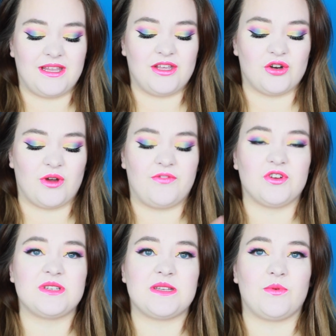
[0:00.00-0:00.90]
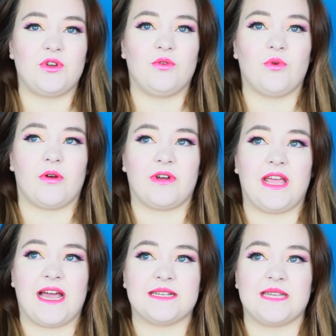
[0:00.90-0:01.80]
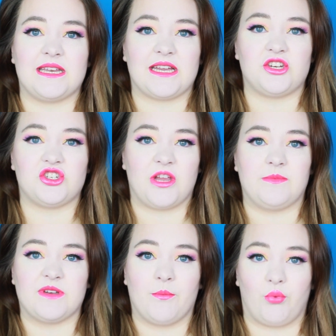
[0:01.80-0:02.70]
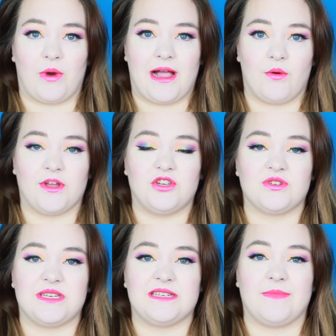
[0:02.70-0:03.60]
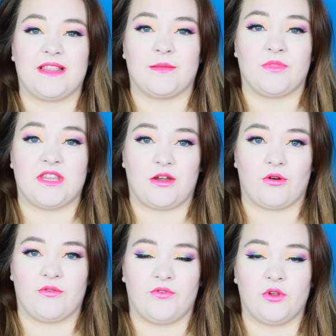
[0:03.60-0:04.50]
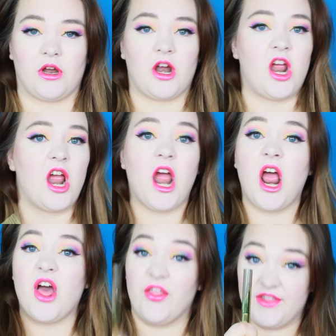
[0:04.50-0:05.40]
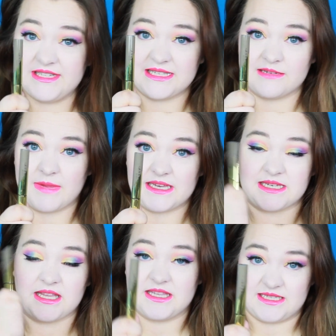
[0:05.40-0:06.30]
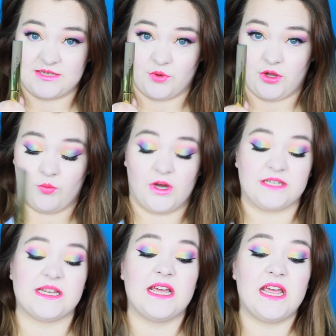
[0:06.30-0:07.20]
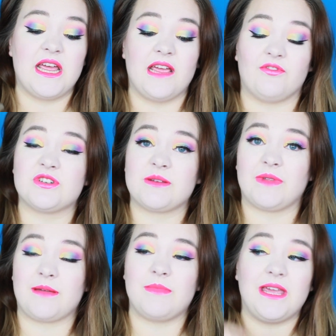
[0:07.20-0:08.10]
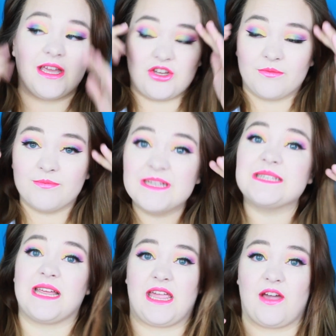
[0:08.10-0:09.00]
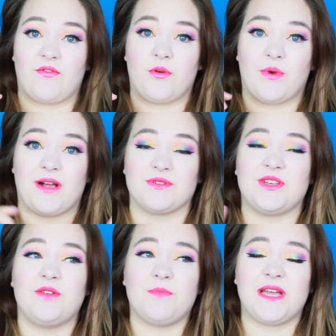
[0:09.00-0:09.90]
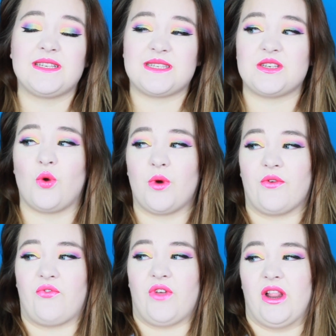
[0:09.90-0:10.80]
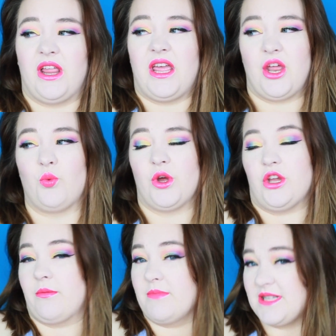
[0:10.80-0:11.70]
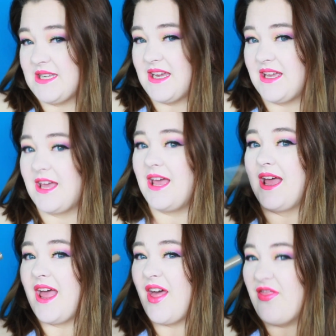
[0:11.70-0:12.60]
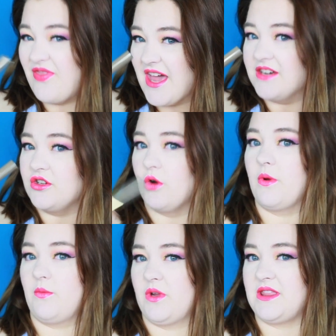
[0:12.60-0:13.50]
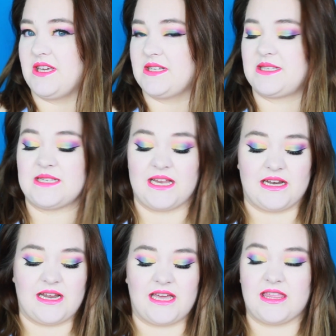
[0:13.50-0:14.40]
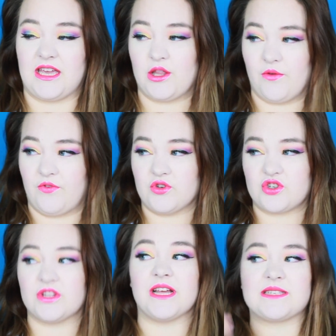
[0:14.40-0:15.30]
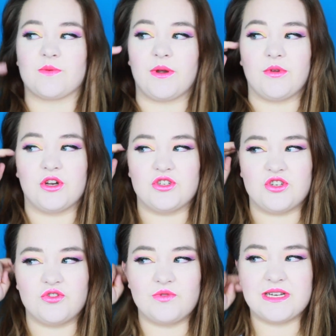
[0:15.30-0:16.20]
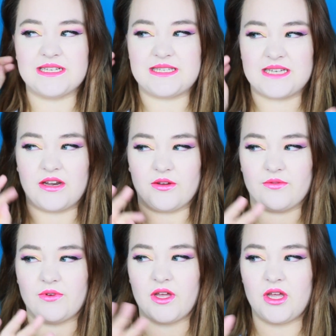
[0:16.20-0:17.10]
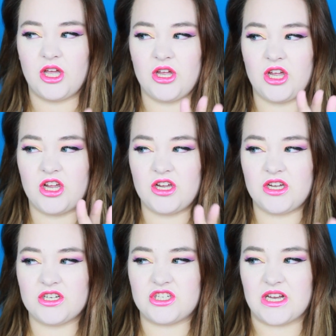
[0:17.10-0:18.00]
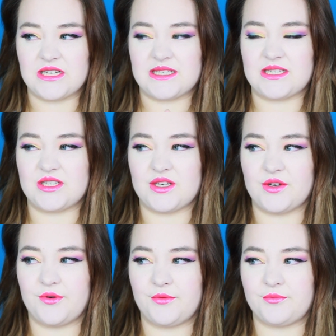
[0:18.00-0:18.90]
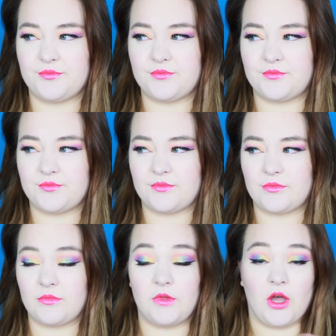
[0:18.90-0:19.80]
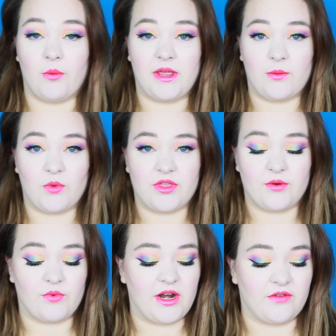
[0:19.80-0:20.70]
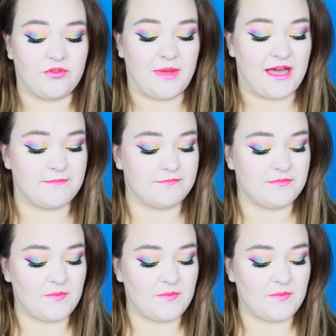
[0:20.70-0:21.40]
you know, if you're someone who already has a nice shaped brow and you just need to make them thicker and fuller, this is amazing. This is what you want. If you're someone like me and you're missing half your brows, you might still want to fill in what you're missing and then go in with this. And I think in the future, that's what I'm going to do instead of just going in with it right off the bat.